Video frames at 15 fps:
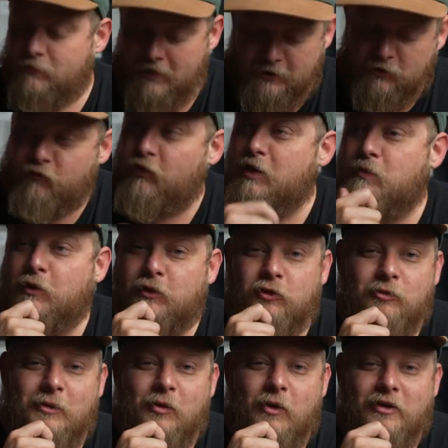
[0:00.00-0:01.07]
That's a funny picture
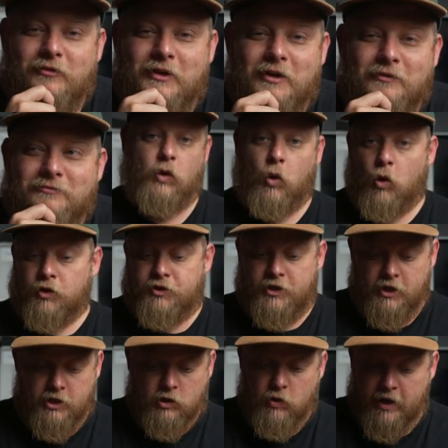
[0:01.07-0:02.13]
of my wife now. Or
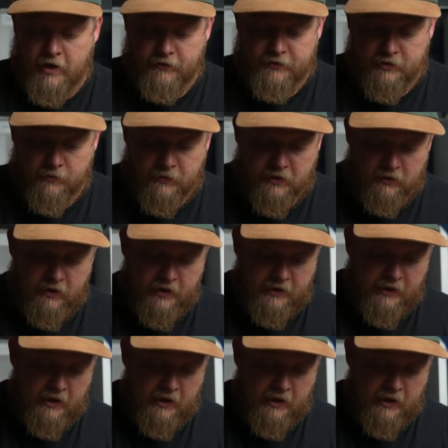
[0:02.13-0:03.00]
say you have something like